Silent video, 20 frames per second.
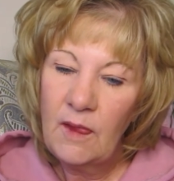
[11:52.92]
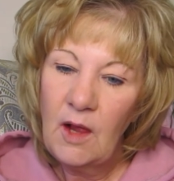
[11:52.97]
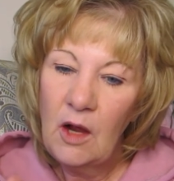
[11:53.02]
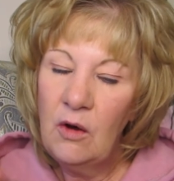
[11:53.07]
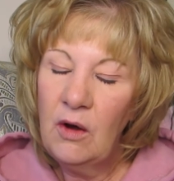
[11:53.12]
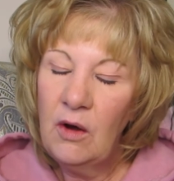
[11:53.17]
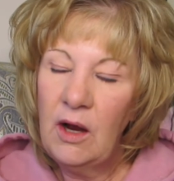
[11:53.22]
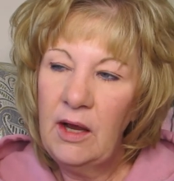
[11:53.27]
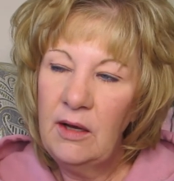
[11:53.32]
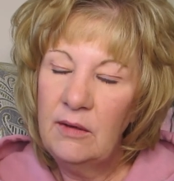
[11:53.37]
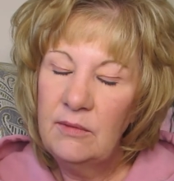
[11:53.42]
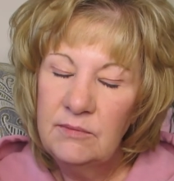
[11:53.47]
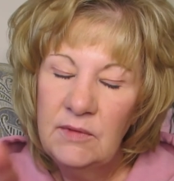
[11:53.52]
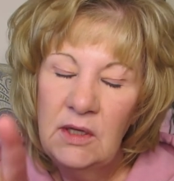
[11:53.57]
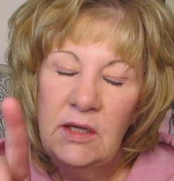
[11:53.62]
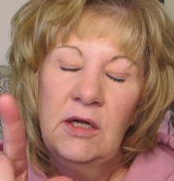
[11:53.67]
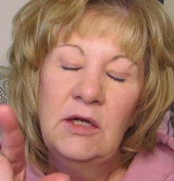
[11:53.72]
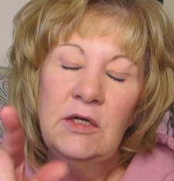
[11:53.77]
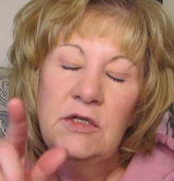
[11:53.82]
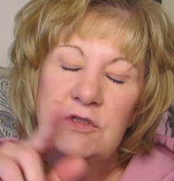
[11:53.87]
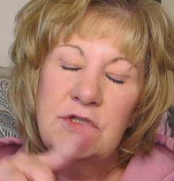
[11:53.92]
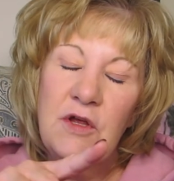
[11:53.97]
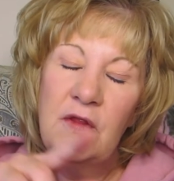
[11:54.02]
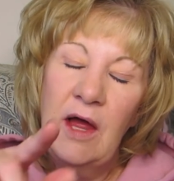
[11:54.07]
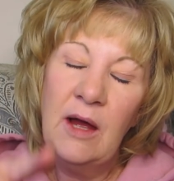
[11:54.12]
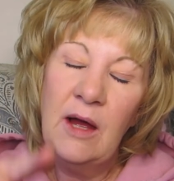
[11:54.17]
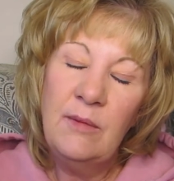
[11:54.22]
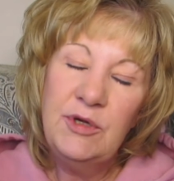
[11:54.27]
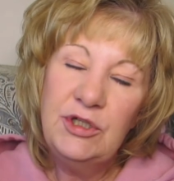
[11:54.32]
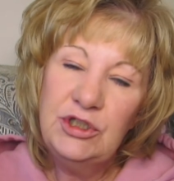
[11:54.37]
Okay, so
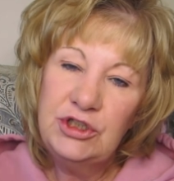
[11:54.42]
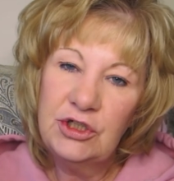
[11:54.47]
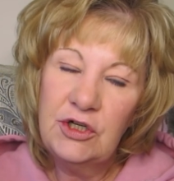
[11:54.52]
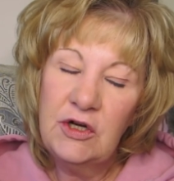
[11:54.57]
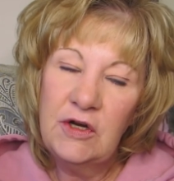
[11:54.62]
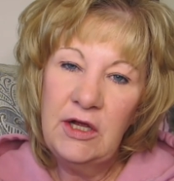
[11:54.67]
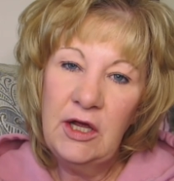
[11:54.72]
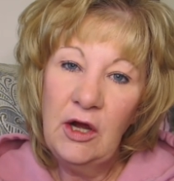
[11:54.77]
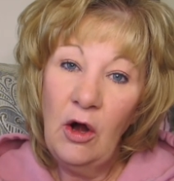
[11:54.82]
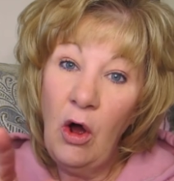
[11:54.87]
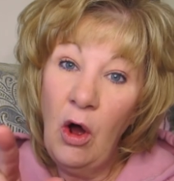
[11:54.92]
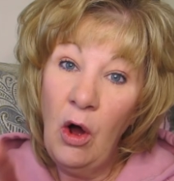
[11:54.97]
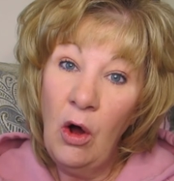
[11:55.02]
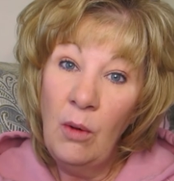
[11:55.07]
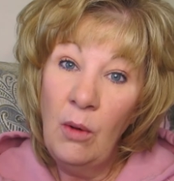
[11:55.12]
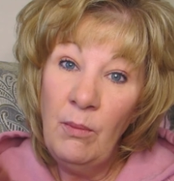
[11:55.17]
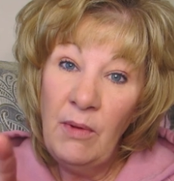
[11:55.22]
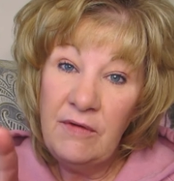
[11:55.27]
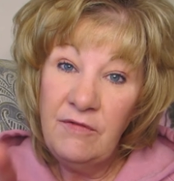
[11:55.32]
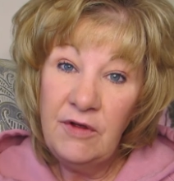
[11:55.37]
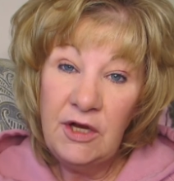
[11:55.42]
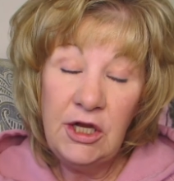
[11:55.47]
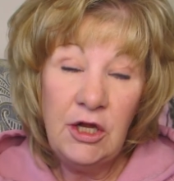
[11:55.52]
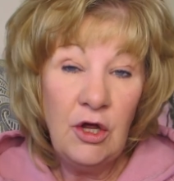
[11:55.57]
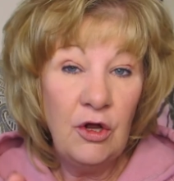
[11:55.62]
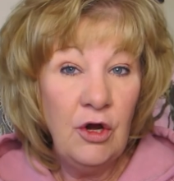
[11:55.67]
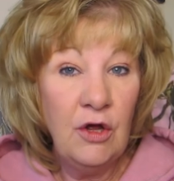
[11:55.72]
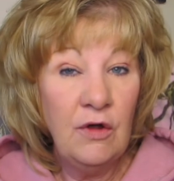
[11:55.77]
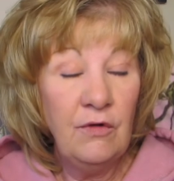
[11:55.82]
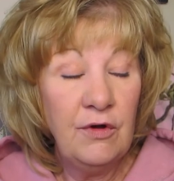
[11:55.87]
that means you're gonna get all my
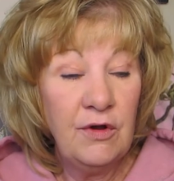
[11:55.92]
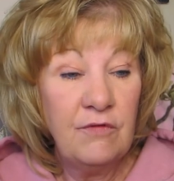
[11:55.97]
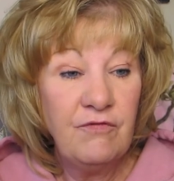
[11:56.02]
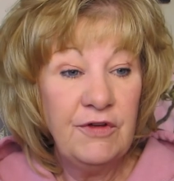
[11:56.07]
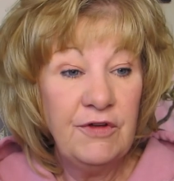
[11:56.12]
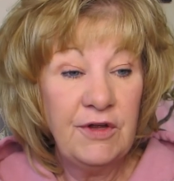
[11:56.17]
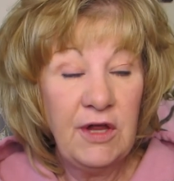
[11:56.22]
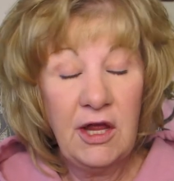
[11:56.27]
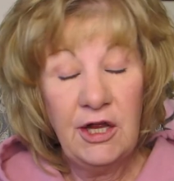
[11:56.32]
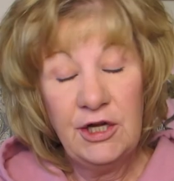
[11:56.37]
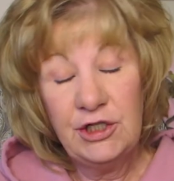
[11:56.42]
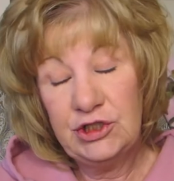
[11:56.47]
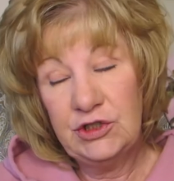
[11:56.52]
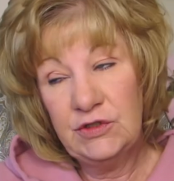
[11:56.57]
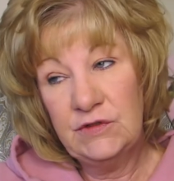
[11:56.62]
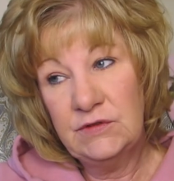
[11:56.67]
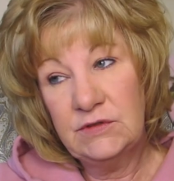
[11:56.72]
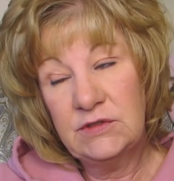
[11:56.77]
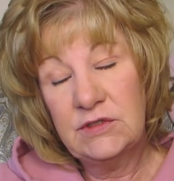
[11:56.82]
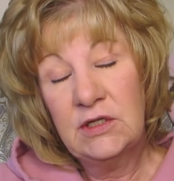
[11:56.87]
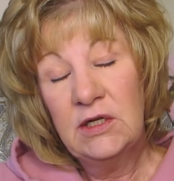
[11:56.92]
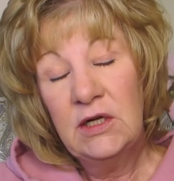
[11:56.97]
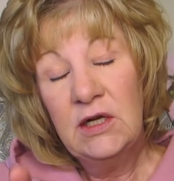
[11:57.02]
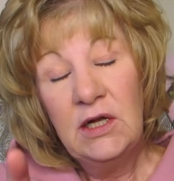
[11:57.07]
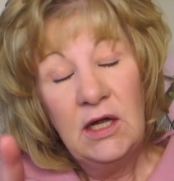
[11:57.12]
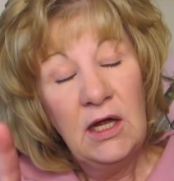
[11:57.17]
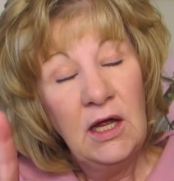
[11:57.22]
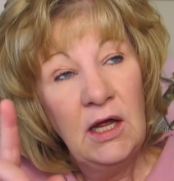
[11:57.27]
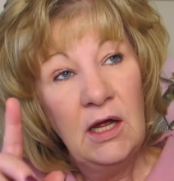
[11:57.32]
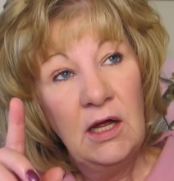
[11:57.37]
video notifications.
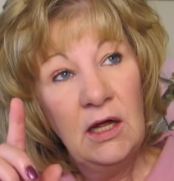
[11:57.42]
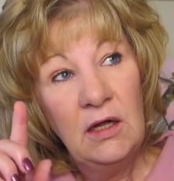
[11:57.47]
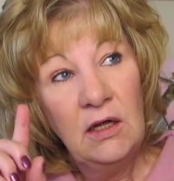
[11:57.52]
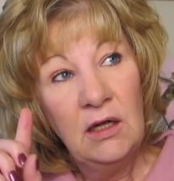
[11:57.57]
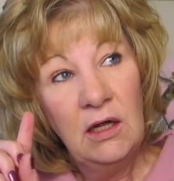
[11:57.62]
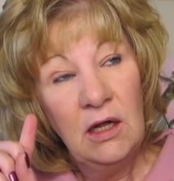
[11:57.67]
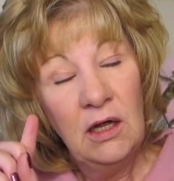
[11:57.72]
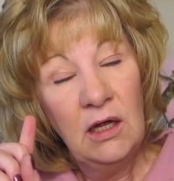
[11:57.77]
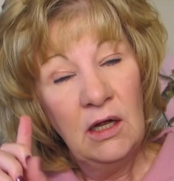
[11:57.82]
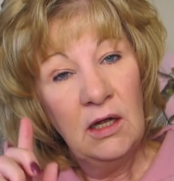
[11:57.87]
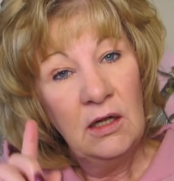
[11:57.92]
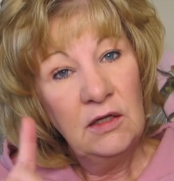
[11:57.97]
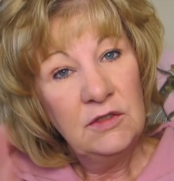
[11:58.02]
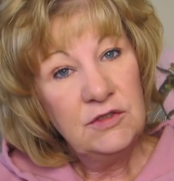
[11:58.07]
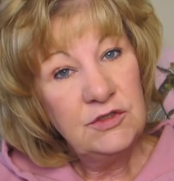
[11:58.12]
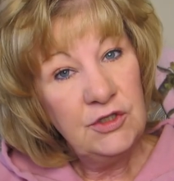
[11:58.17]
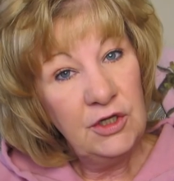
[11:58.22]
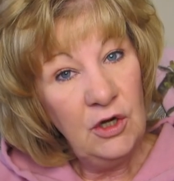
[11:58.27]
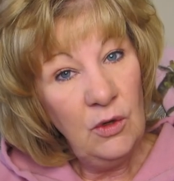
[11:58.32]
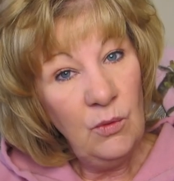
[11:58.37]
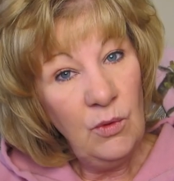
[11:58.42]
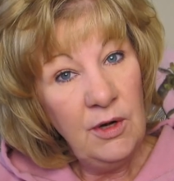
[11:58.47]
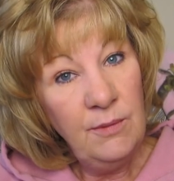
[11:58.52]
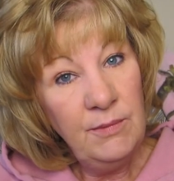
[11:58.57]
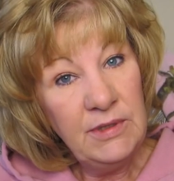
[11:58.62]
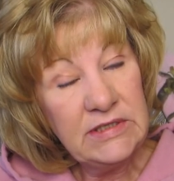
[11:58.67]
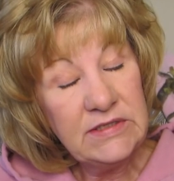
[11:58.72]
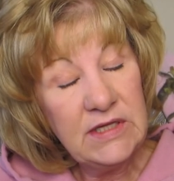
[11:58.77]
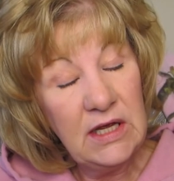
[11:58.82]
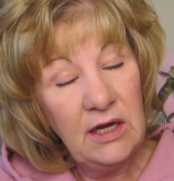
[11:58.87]
So you don't wanna
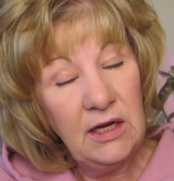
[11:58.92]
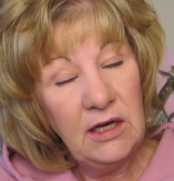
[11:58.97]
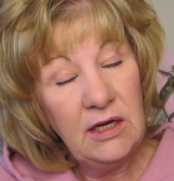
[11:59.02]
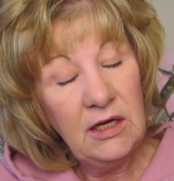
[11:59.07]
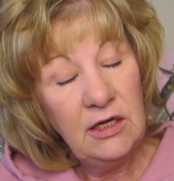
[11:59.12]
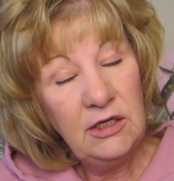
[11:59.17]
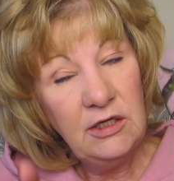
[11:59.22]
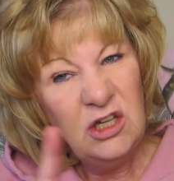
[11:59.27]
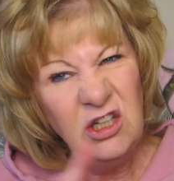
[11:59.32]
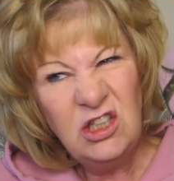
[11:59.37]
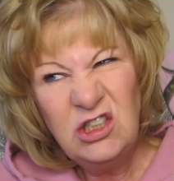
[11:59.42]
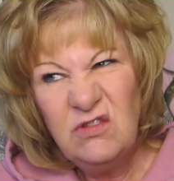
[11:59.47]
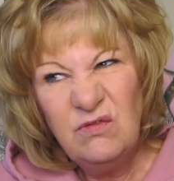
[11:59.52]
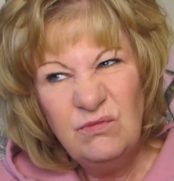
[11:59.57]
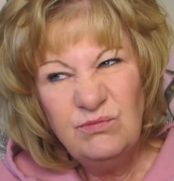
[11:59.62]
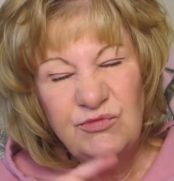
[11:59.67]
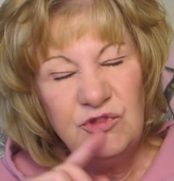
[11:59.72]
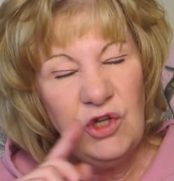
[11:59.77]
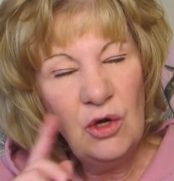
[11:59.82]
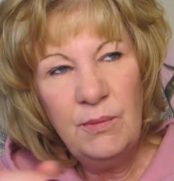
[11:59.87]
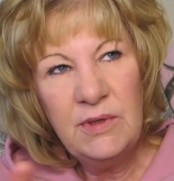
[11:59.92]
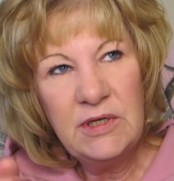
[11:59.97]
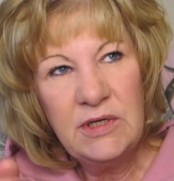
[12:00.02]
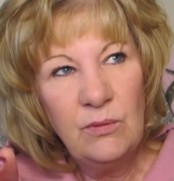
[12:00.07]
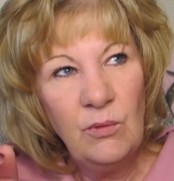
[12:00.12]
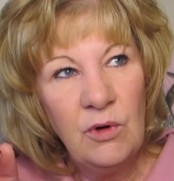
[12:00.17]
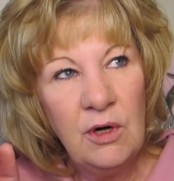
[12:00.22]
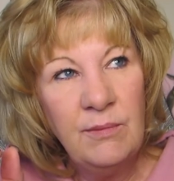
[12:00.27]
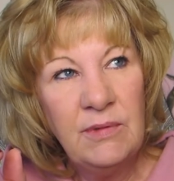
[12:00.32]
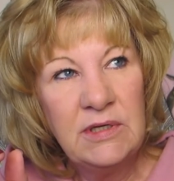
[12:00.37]
miss any. You don't
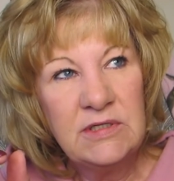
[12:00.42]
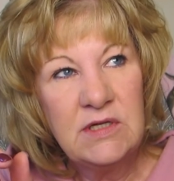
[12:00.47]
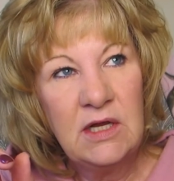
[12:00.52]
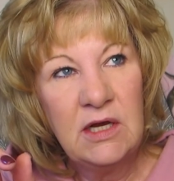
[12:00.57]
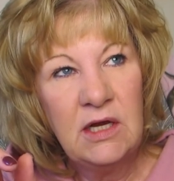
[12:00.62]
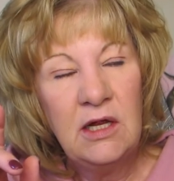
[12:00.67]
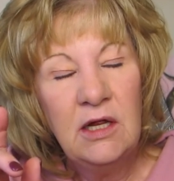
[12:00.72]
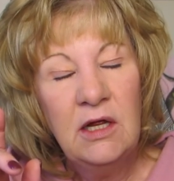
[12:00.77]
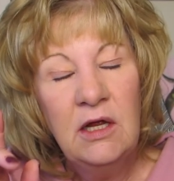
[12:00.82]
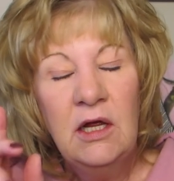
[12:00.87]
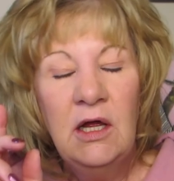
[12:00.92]
wanna miss any.